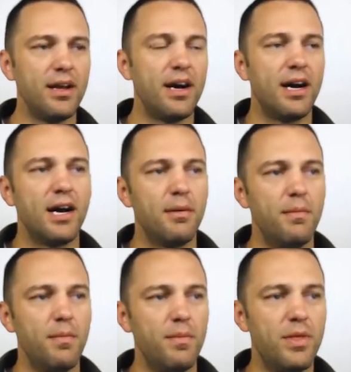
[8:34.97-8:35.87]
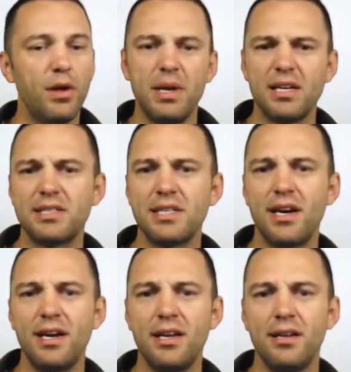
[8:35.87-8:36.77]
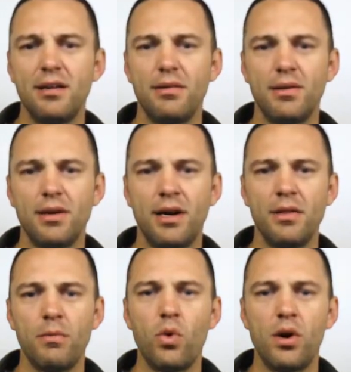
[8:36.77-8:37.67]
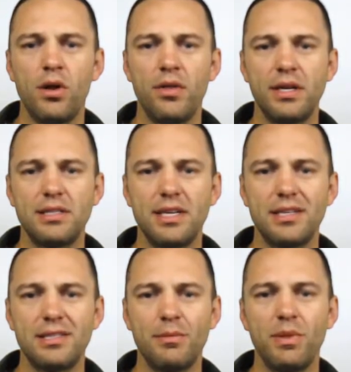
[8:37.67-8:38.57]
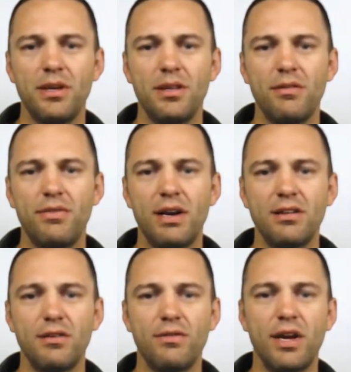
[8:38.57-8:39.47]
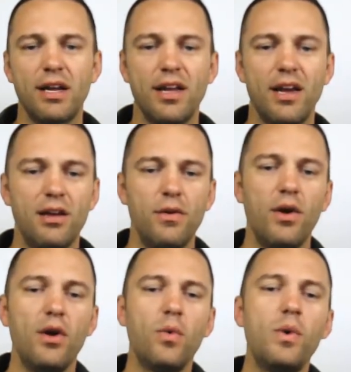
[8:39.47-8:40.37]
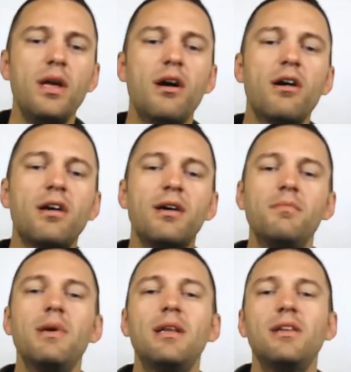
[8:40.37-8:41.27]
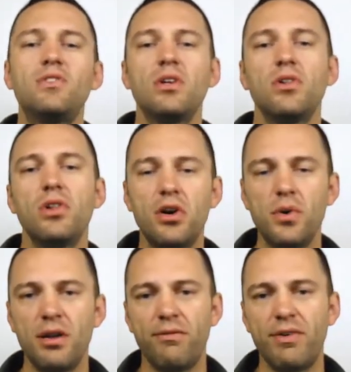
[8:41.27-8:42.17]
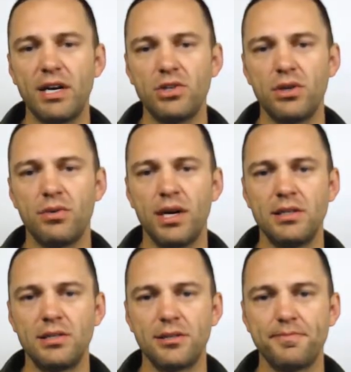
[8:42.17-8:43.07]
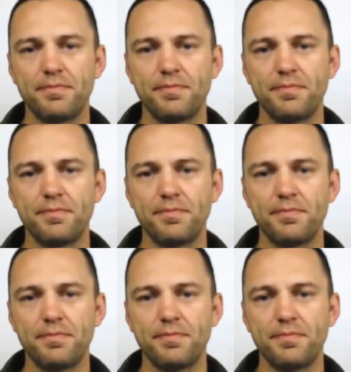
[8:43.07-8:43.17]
there'll be a sign on the wall that says something to the effect of like, hey, we are committed to low infection rates.